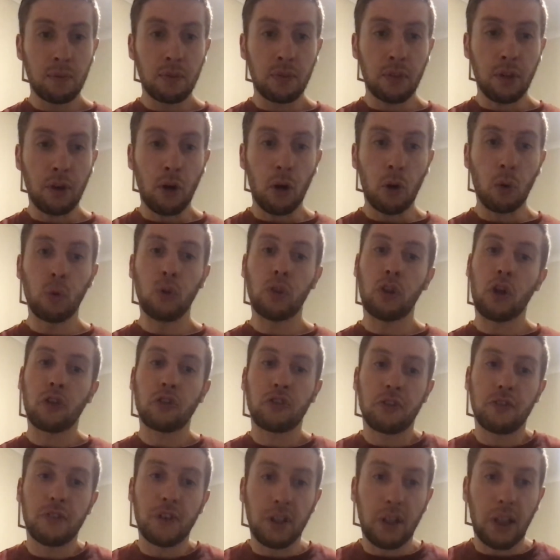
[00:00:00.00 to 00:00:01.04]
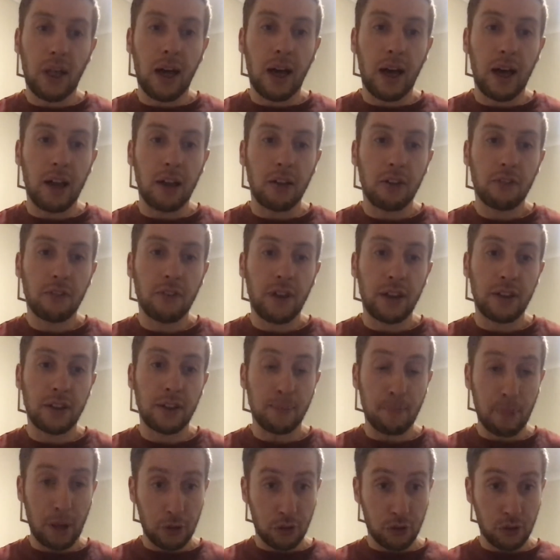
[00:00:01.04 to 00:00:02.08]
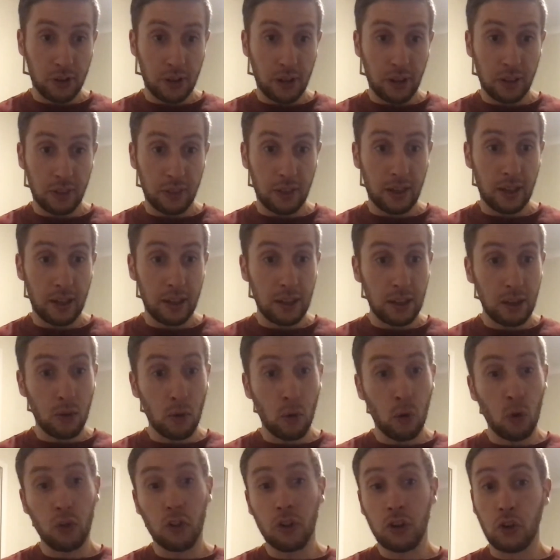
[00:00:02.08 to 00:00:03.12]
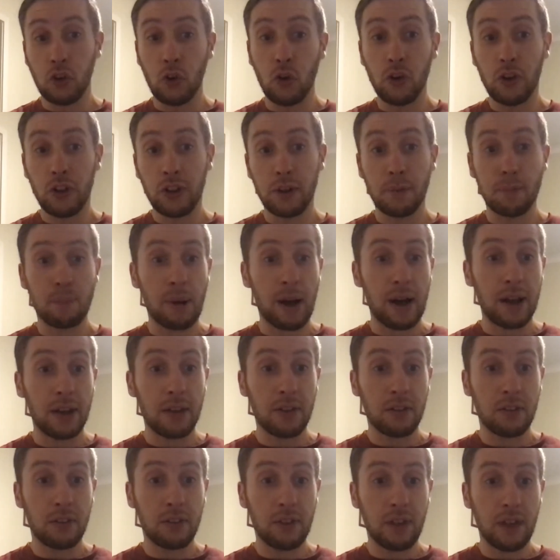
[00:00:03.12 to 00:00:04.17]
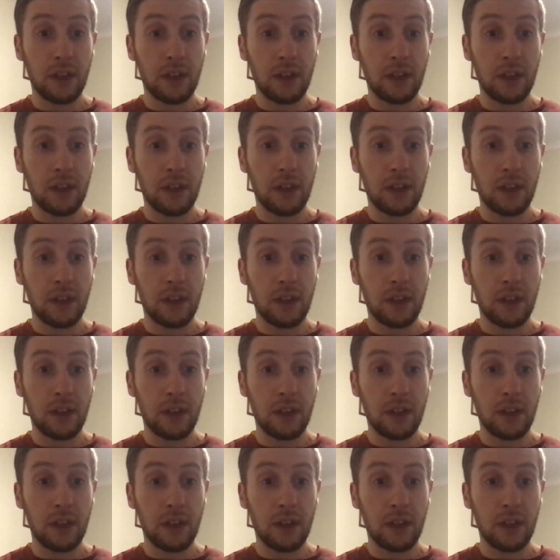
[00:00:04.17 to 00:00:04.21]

the whole lot of your life and imagining that all the good and the bad,